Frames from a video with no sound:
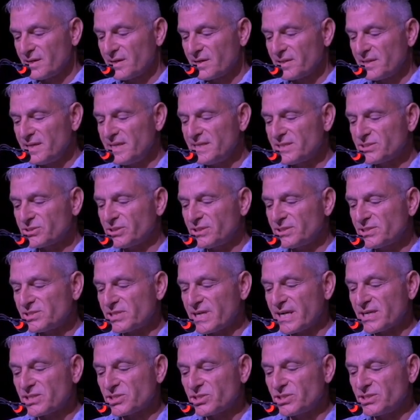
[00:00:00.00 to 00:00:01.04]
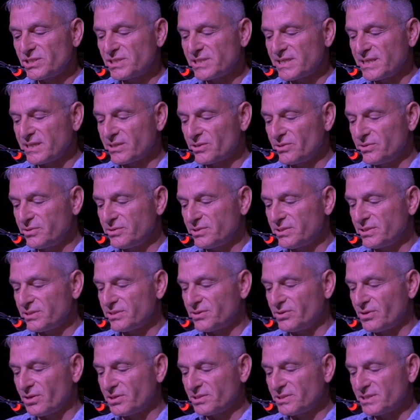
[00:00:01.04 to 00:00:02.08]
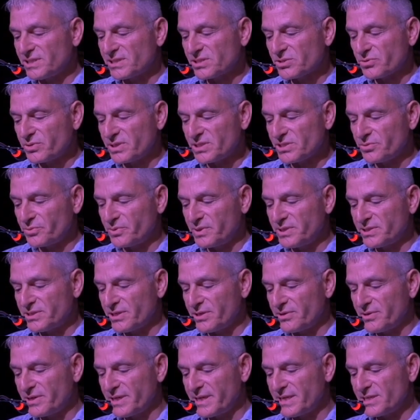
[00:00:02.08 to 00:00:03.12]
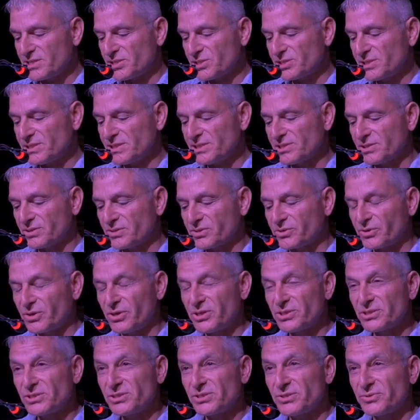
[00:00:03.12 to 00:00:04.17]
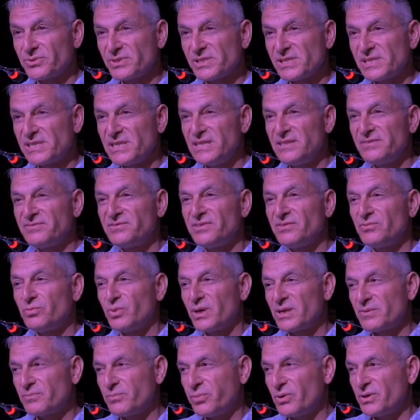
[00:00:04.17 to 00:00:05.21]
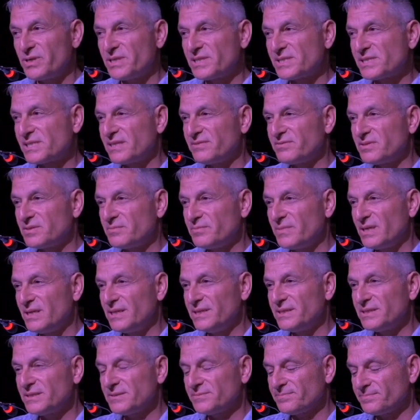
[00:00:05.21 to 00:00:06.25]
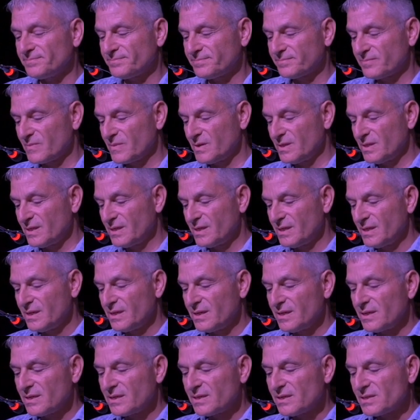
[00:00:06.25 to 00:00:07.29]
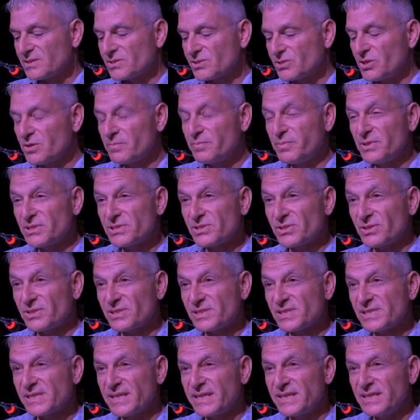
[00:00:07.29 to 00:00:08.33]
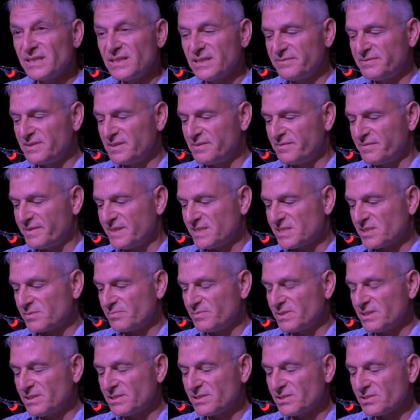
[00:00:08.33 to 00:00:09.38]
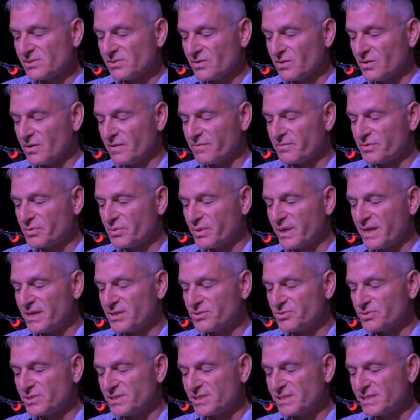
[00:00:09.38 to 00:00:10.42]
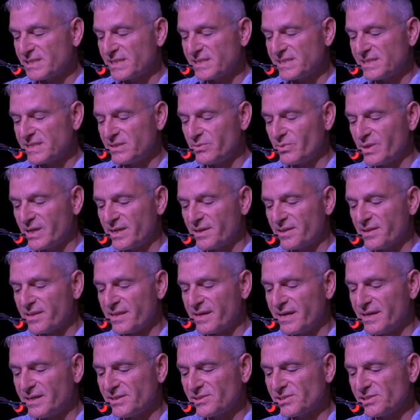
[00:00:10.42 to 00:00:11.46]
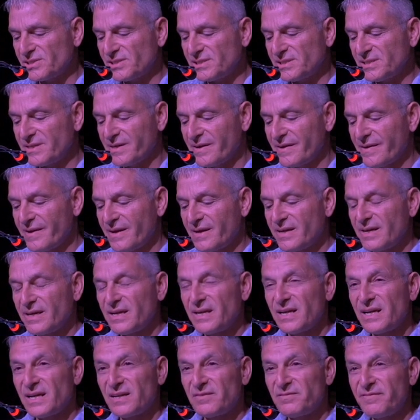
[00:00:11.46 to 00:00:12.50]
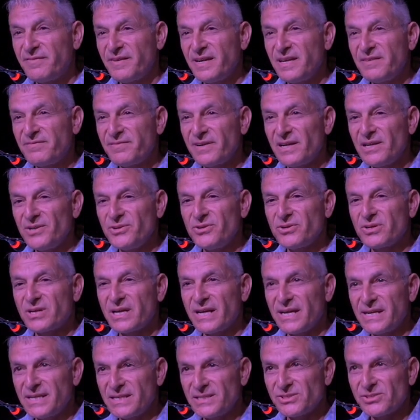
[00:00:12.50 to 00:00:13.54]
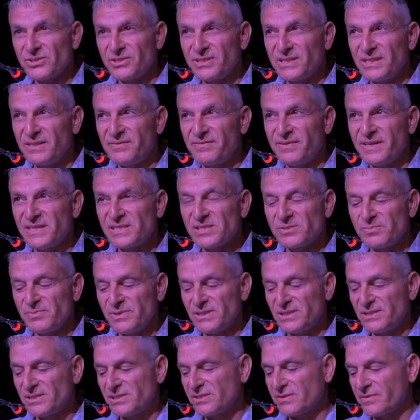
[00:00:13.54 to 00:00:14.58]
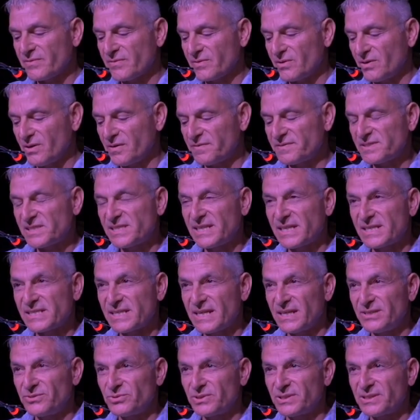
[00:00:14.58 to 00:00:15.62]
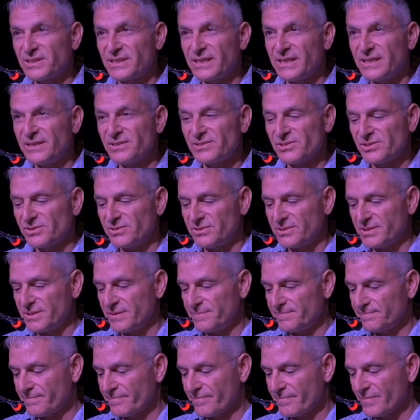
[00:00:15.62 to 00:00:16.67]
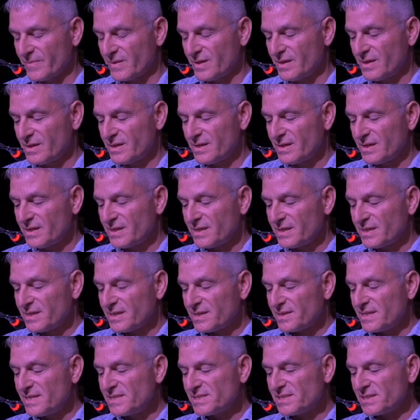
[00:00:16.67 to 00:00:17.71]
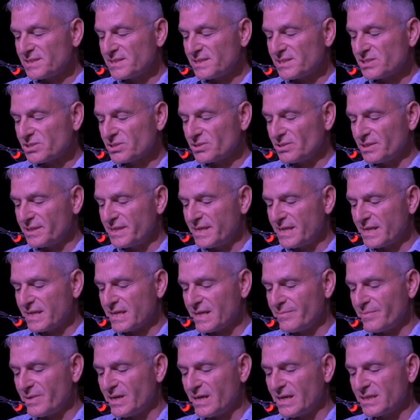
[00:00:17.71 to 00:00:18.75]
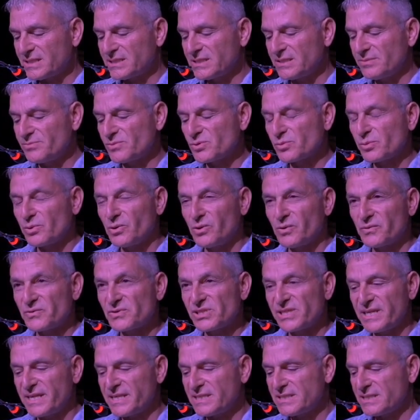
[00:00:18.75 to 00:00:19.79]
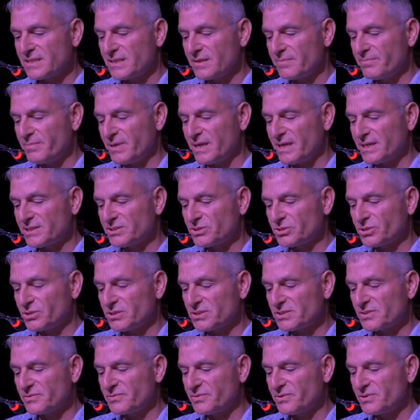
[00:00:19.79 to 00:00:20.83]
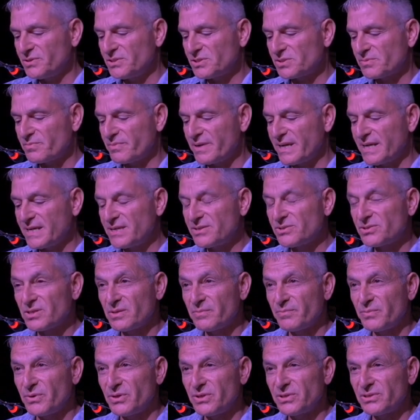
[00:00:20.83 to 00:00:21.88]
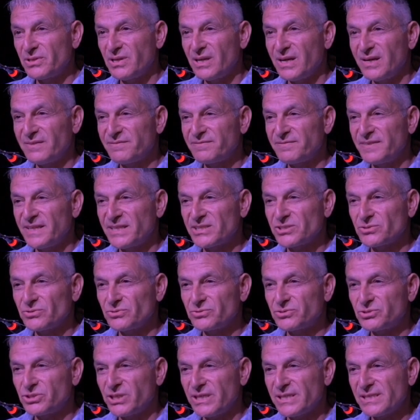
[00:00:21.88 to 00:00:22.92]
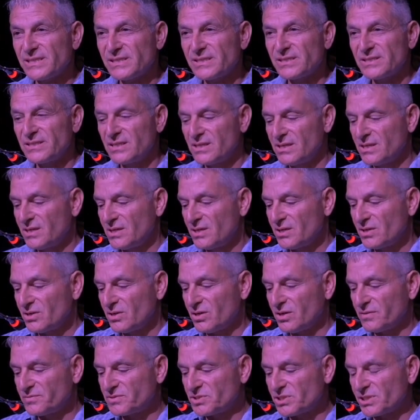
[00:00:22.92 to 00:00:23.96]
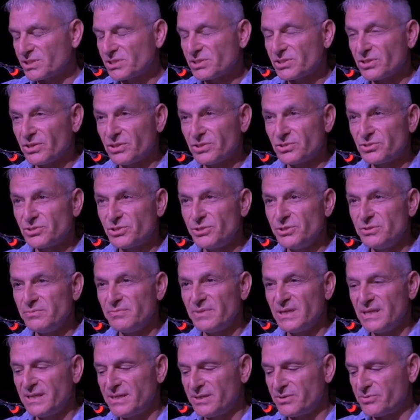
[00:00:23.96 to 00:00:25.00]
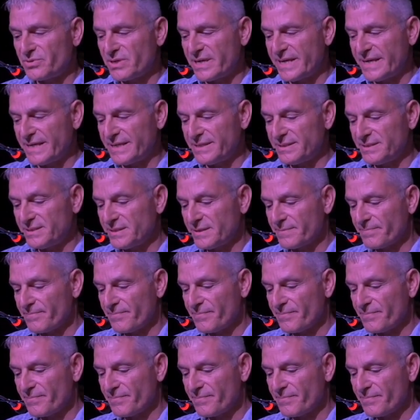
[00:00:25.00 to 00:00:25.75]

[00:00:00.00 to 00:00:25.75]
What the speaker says: These transactions included non-discretionary donations and grants received of 1.7 million, a surplus on sale of investments of 361,000, and fair value gains on investments of 600,000. These additional income items were offset by transfers made to the BirdLife National Trust of just on 2 million rand.